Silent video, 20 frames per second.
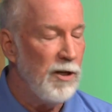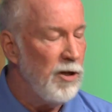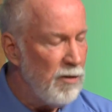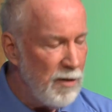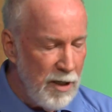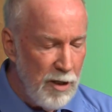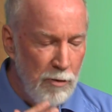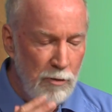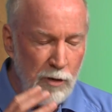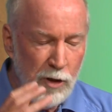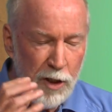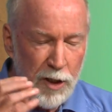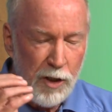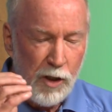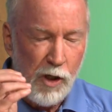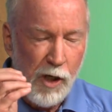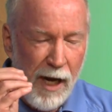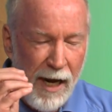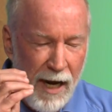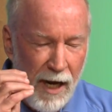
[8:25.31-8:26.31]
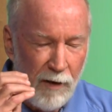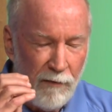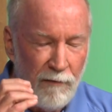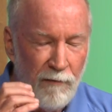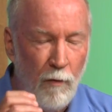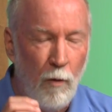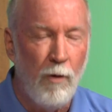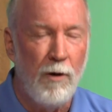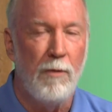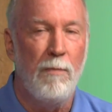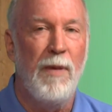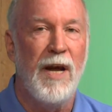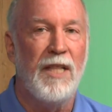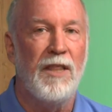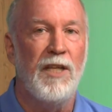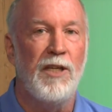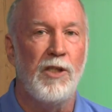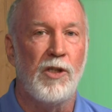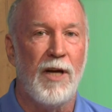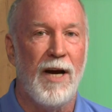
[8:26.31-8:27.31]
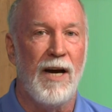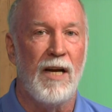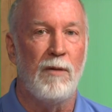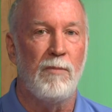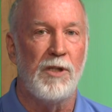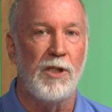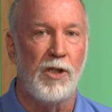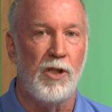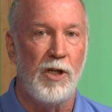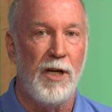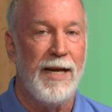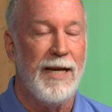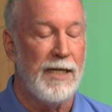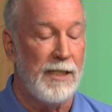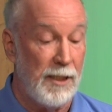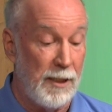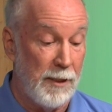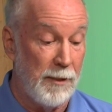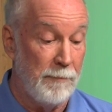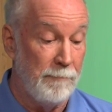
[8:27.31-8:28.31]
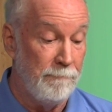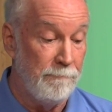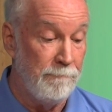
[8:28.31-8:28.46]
You just can't afford to make these kind of mistakes.